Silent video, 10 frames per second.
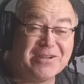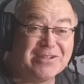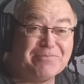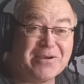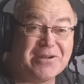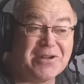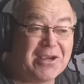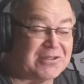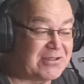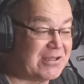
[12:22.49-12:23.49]
It's been
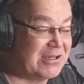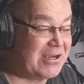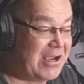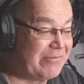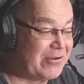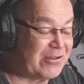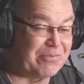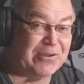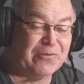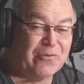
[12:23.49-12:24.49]
nice. I haven't got
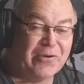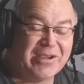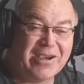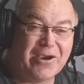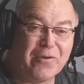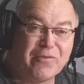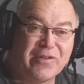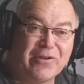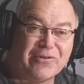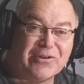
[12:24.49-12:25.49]
the bill for it yet.
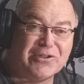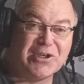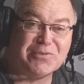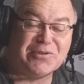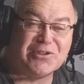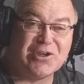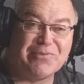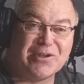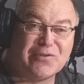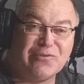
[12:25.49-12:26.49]
Hopefully they're not going to charge me too
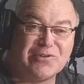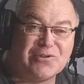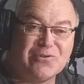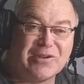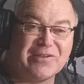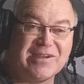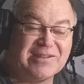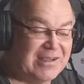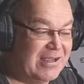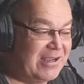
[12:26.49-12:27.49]
much for installing these.